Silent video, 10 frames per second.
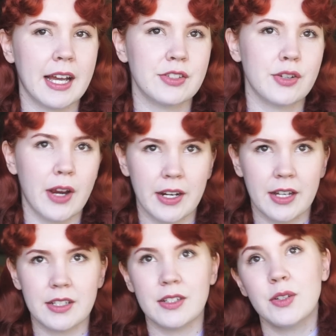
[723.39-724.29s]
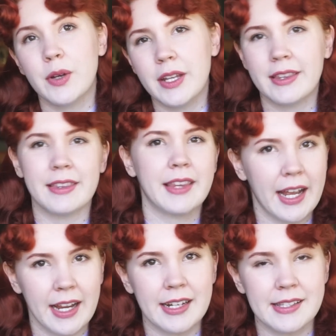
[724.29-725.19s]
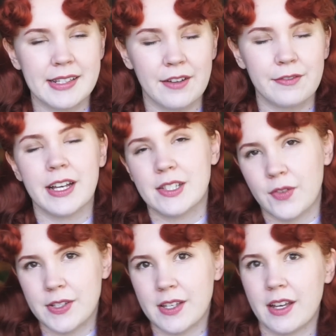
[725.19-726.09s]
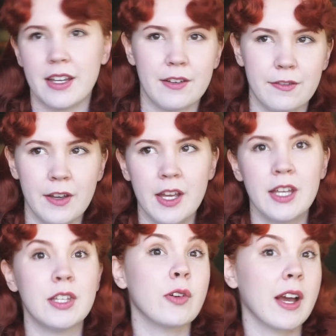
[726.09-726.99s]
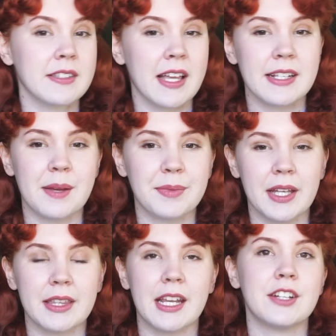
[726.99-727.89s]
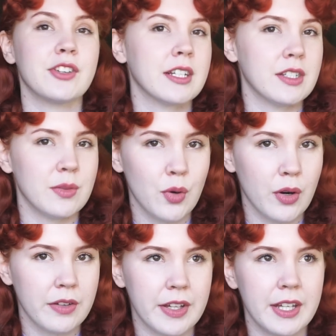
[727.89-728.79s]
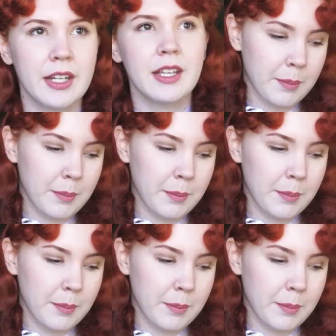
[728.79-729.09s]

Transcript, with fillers: I try not to do it and that kind of stuff, vice versa. If you guys like something, then I try to do more of it.